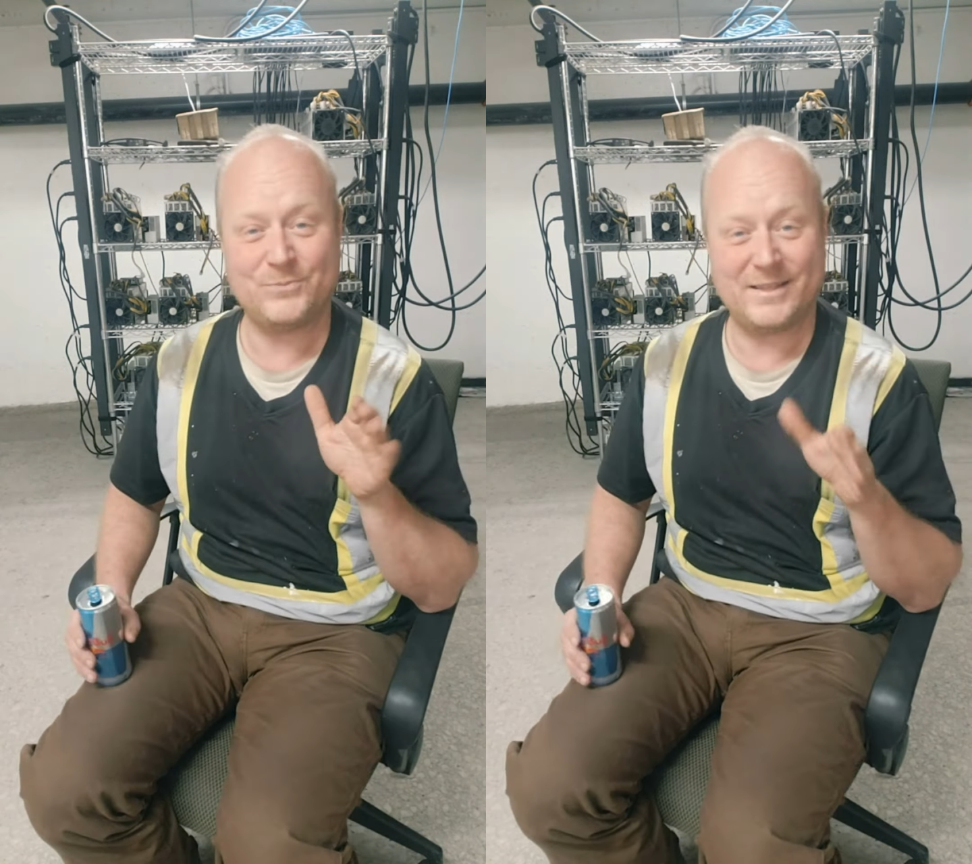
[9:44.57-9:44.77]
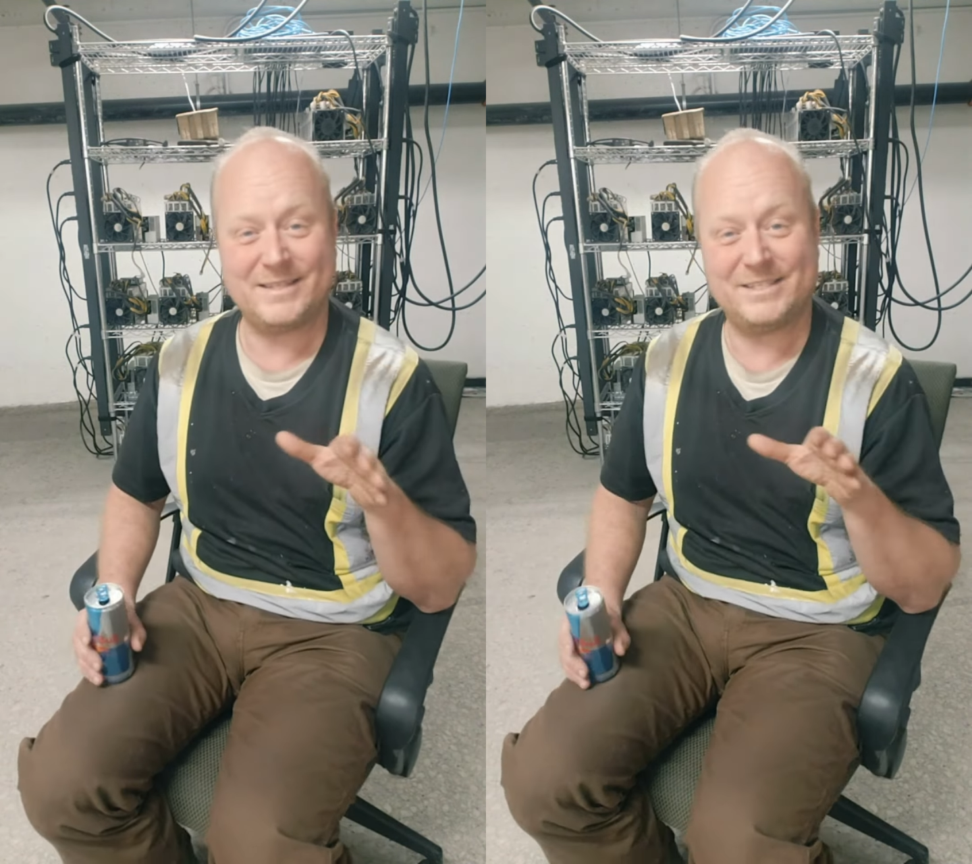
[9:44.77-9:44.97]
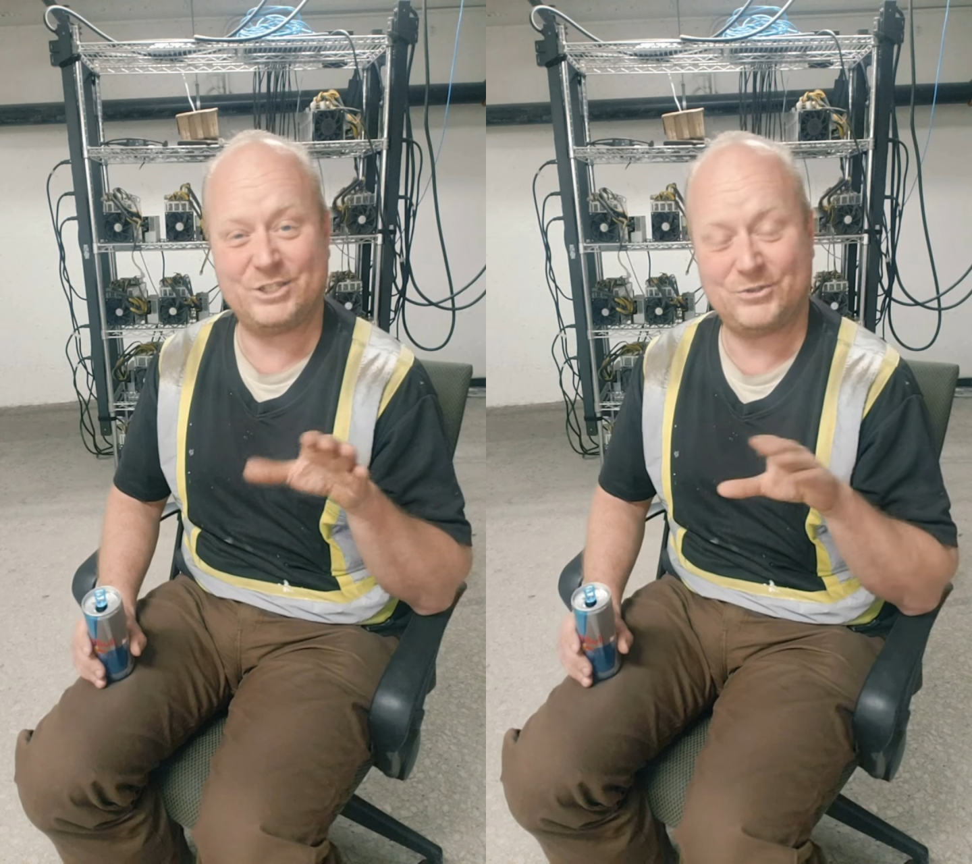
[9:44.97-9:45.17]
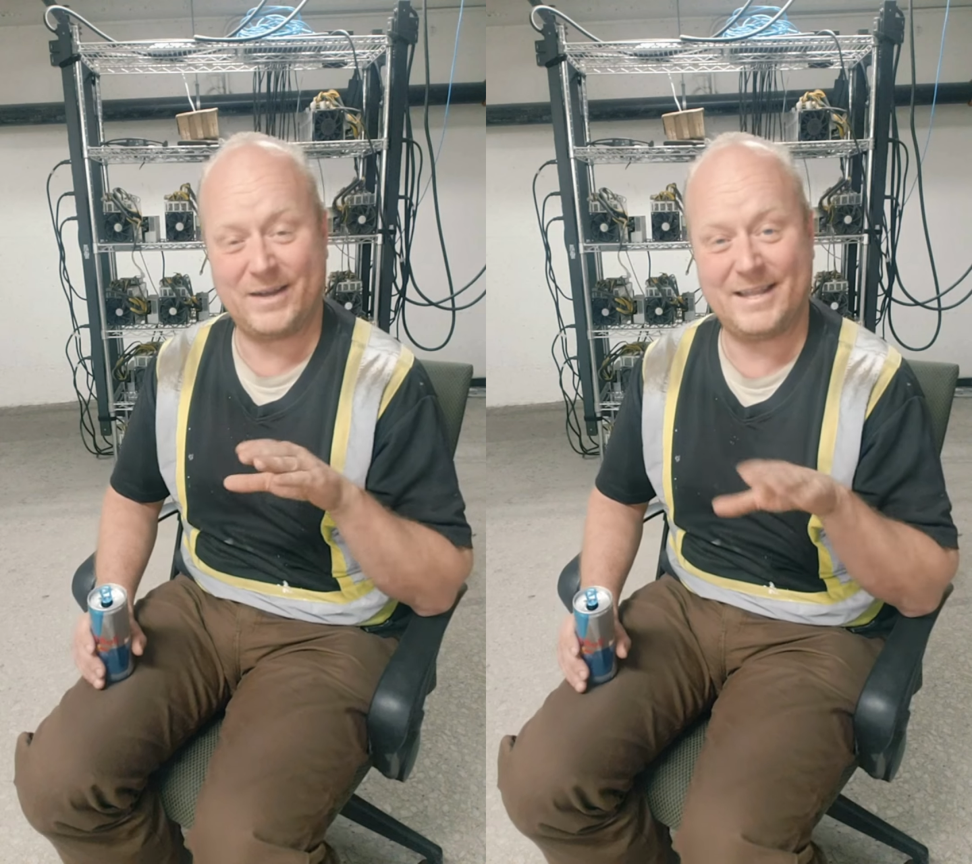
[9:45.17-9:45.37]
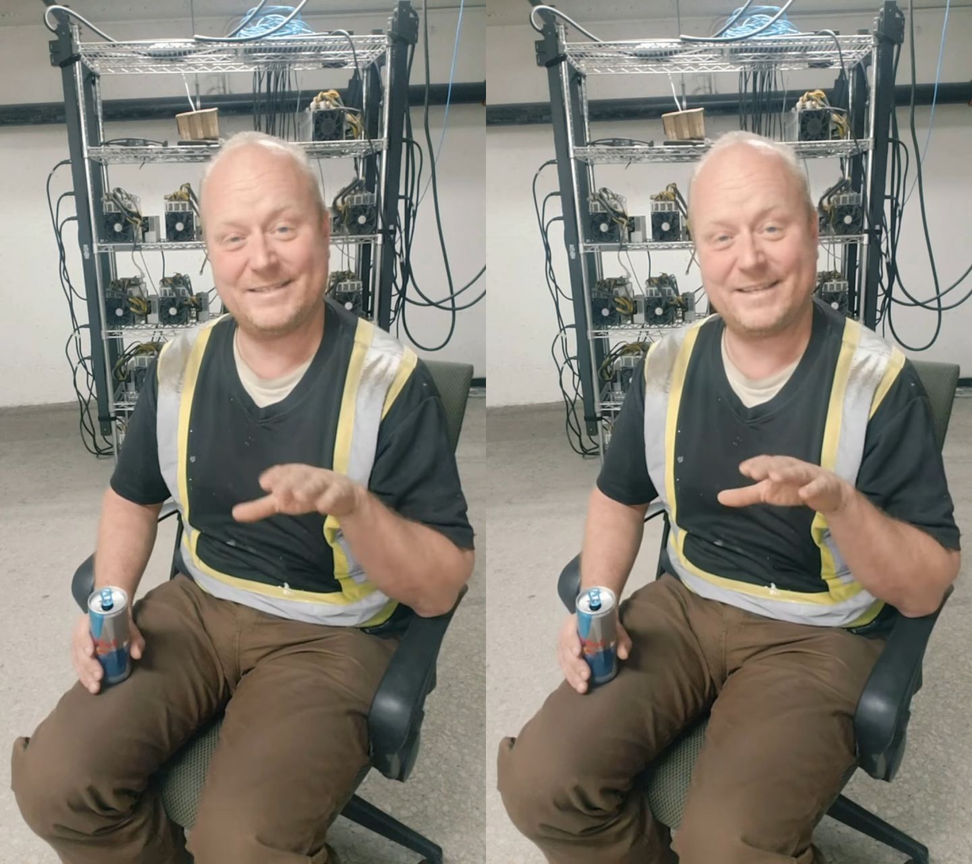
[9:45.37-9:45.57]
when these
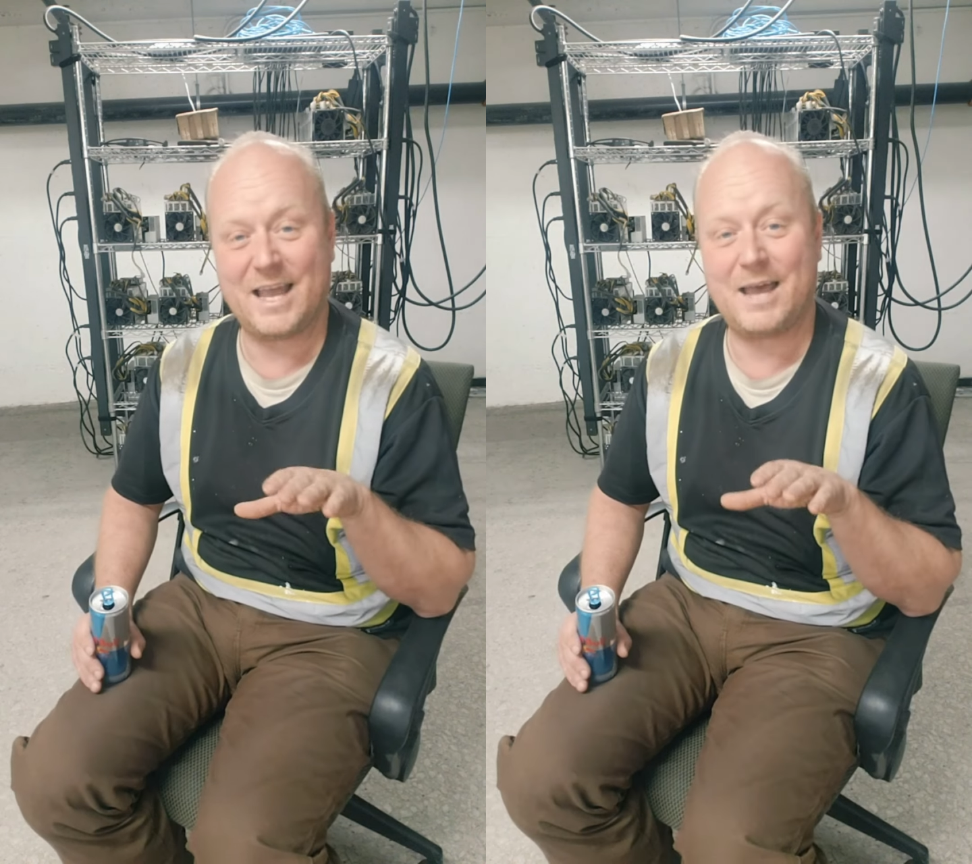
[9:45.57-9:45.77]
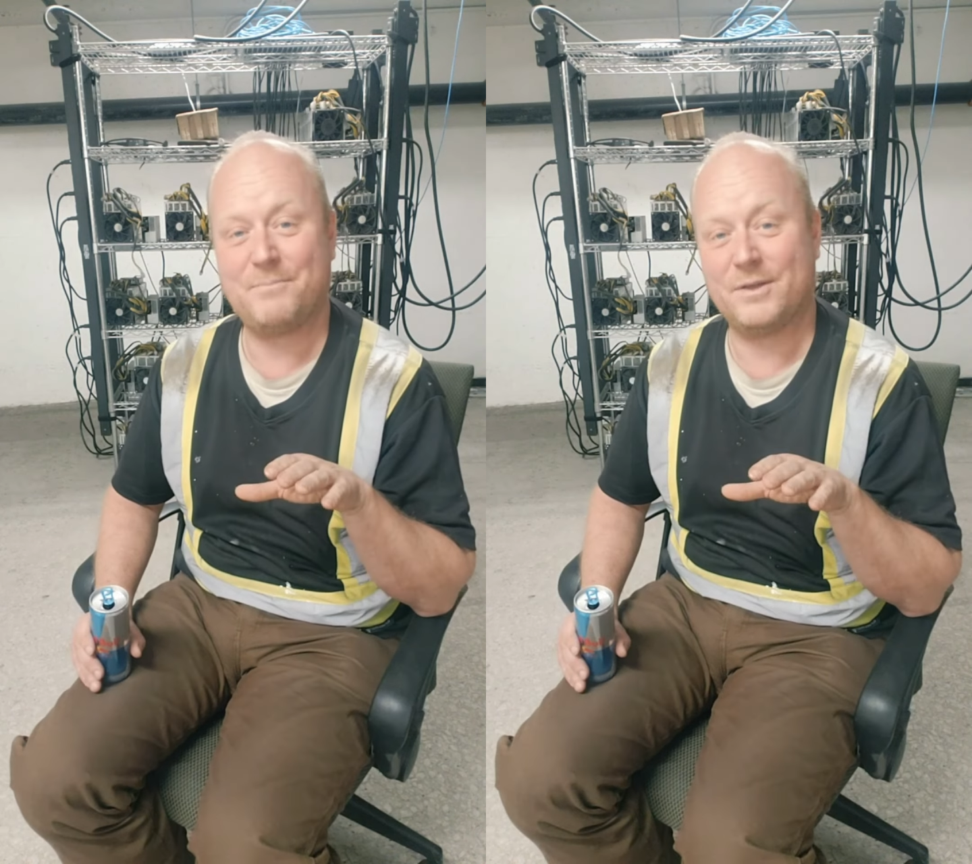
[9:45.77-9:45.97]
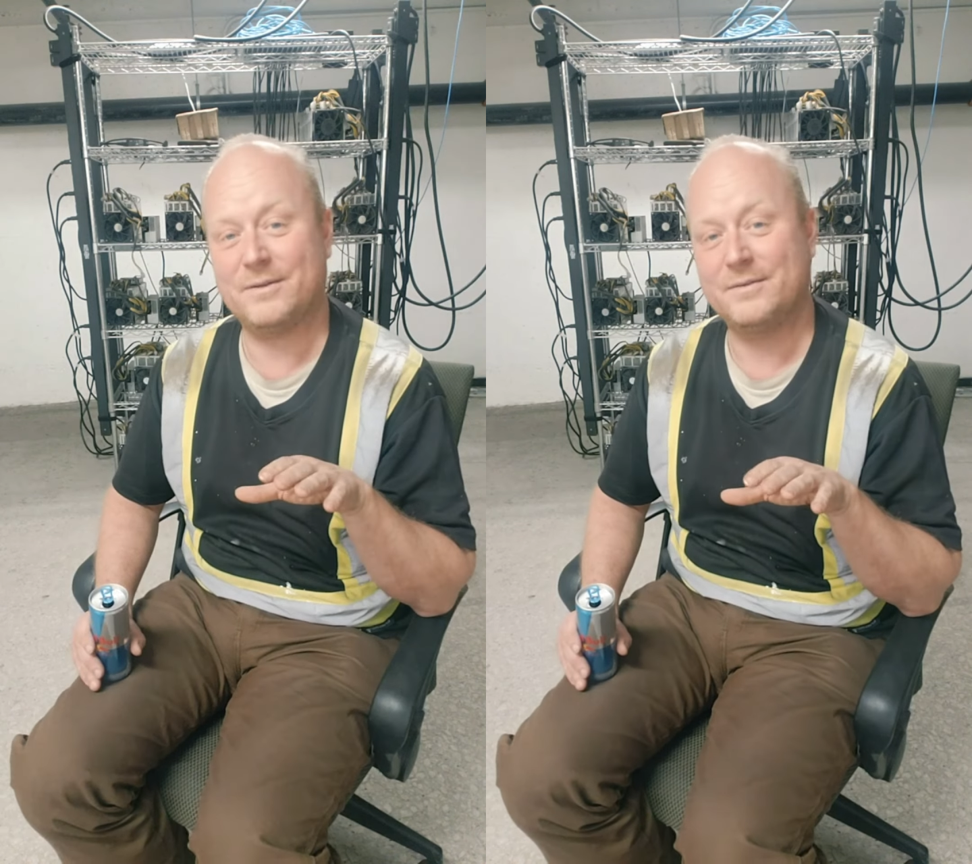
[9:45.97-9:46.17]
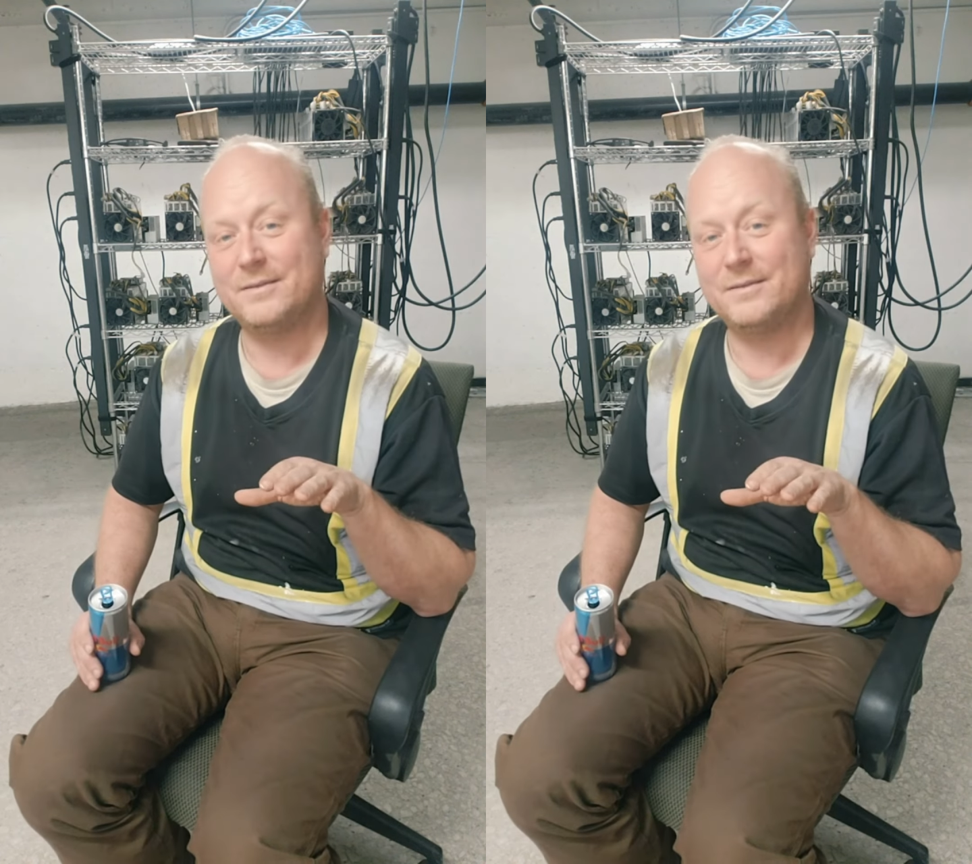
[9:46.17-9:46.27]
trades happen,